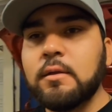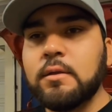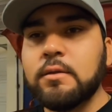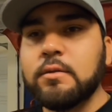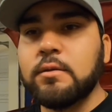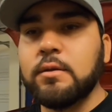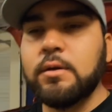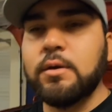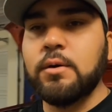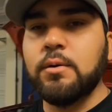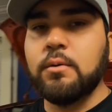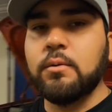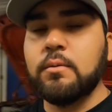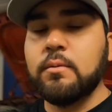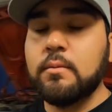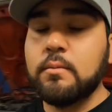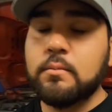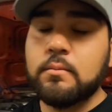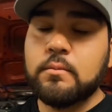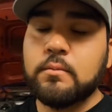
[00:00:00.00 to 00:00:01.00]
So
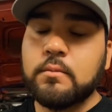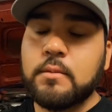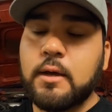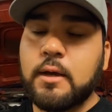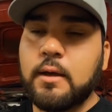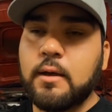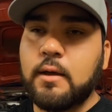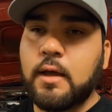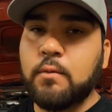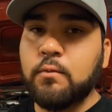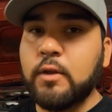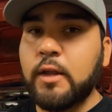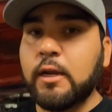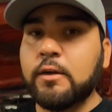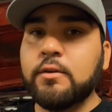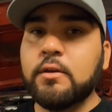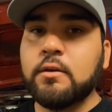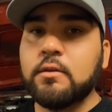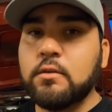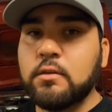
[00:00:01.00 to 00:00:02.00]
I would
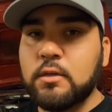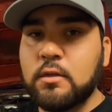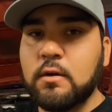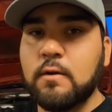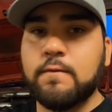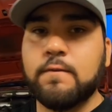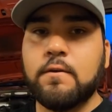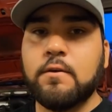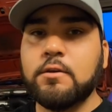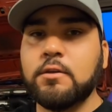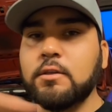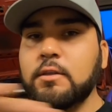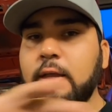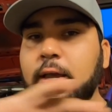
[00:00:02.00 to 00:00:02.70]
actually consider first